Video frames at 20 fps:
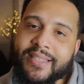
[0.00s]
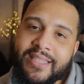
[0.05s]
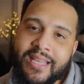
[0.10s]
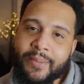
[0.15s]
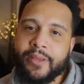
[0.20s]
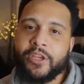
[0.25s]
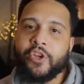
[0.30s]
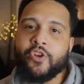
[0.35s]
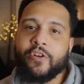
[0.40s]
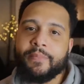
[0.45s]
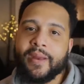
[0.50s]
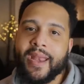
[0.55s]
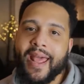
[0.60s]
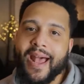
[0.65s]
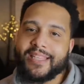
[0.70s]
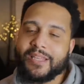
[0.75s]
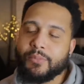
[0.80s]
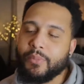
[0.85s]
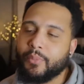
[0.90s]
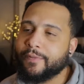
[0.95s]
some of you have been
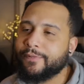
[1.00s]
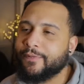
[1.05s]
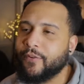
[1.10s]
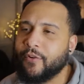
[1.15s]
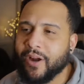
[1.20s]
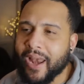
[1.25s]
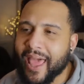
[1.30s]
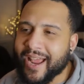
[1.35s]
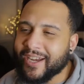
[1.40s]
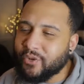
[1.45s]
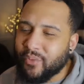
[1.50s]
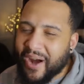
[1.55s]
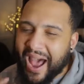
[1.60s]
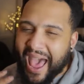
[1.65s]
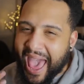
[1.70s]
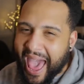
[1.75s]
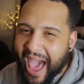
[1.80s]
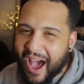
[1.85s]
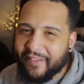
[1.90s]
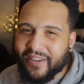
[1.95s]
asking me before, like, do I
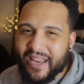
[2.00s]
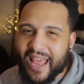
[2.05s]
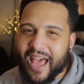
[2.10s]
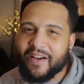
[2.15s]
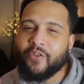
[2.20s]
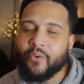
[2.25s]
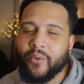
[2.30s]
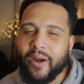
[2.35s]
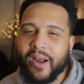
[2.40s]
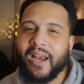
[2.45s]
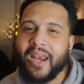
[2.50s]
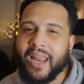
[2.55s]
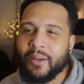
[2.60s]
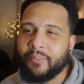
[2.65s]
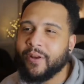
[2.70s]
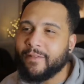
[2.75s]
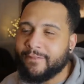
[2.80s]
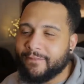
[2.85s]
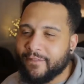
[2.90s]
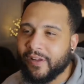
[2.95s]
have to have a record
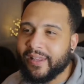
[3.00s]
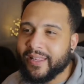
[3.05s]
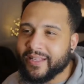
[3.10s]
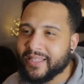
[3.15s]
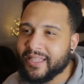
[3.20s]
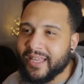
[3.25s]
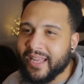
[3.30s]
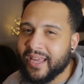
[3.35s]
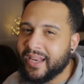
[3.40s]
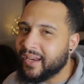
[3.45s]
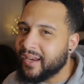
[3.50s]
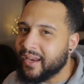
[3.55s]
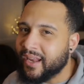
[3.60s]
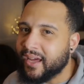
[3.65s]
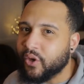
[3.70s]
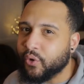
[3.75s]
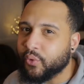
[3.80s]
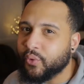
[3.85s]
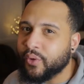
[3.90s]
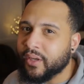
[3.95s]
label to fill this in?
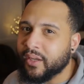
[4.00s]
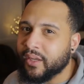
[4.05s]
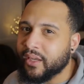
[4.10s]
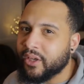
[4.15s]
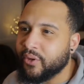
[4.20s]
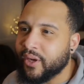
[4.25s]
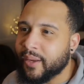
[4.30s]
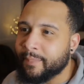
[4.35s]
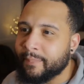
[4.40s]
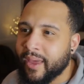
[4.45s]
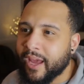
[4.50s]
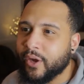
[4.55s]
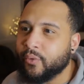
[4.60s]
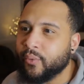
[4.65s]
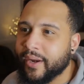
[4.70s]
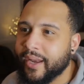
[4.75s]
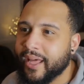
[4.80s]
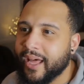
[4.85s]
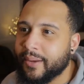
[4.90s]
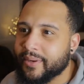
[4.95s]
No. You can make
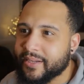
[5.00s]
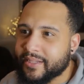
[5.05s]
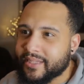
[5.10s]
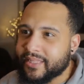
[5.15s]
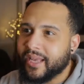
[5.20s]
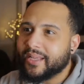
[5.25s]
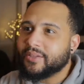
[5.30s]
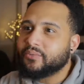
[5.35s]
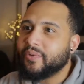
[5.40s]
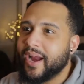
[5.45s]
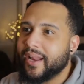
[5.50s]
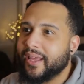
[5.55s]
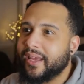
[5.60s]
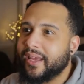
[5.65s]
one up. It says right